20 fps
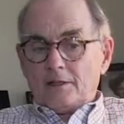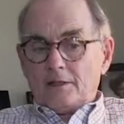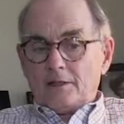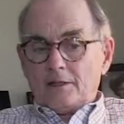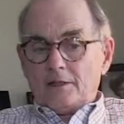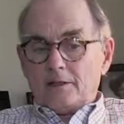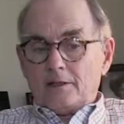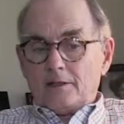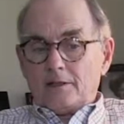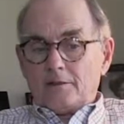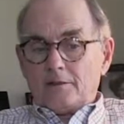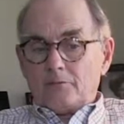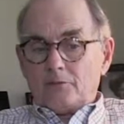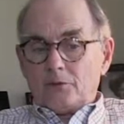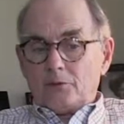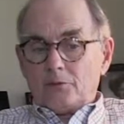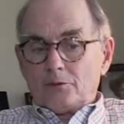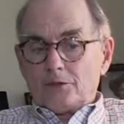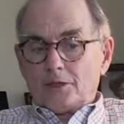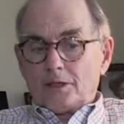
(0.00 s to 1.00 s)
And
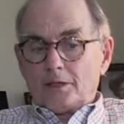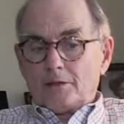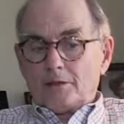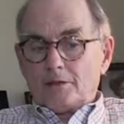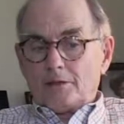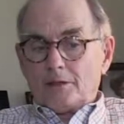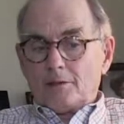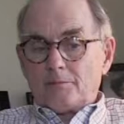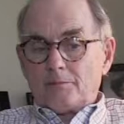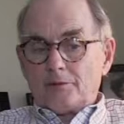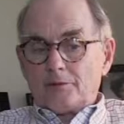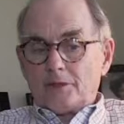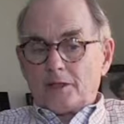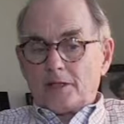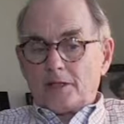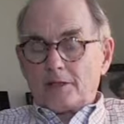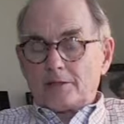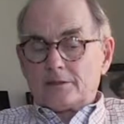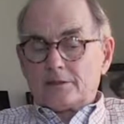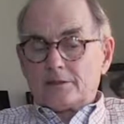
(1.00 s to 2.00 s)
we would take a couple of
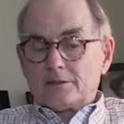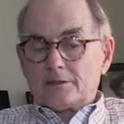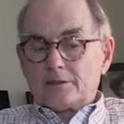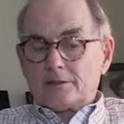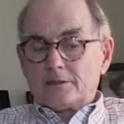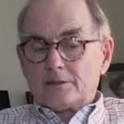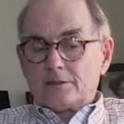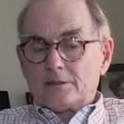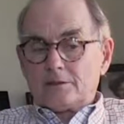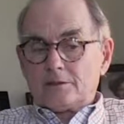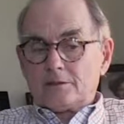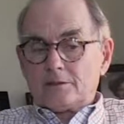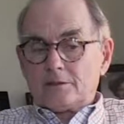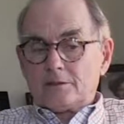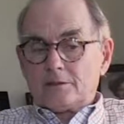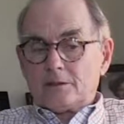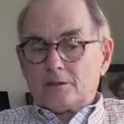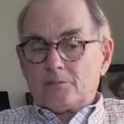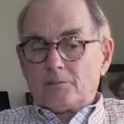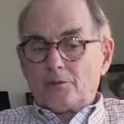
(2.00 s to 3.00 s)
doctors, a
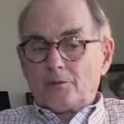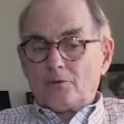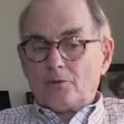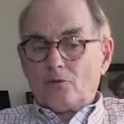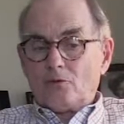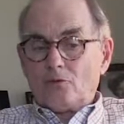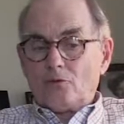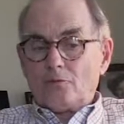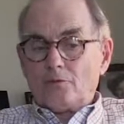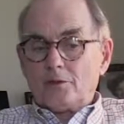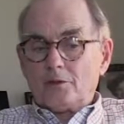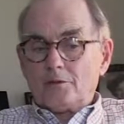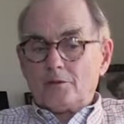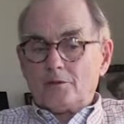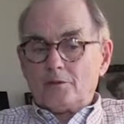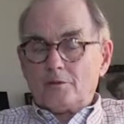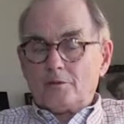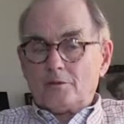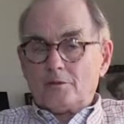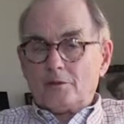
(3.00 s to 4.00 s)
couple of corpsmen,
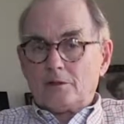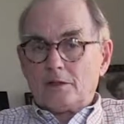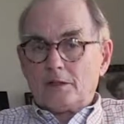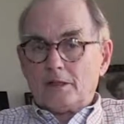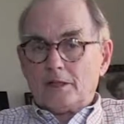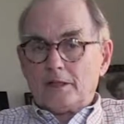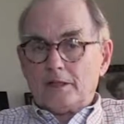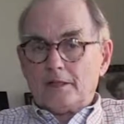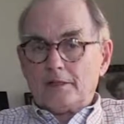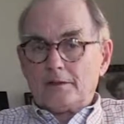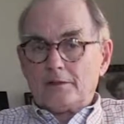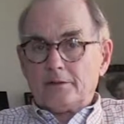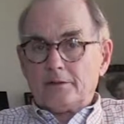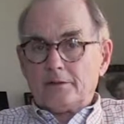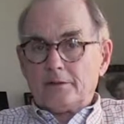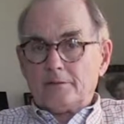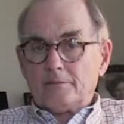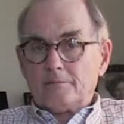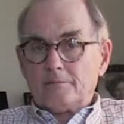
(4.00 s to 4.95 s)
and